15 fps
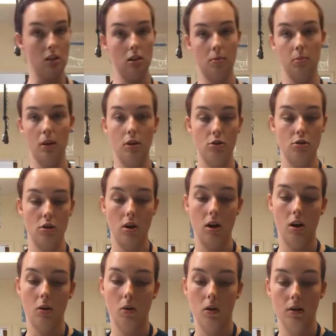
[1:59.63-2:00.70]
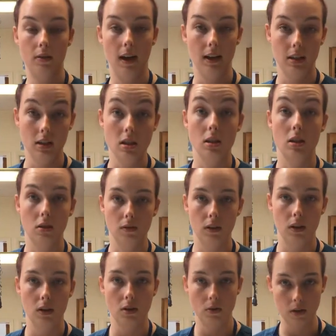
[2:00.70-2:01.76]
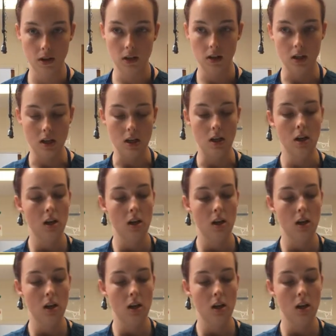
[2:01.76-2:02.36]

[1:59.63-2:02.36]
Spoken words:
a blood draw or a vaccine done very quickly.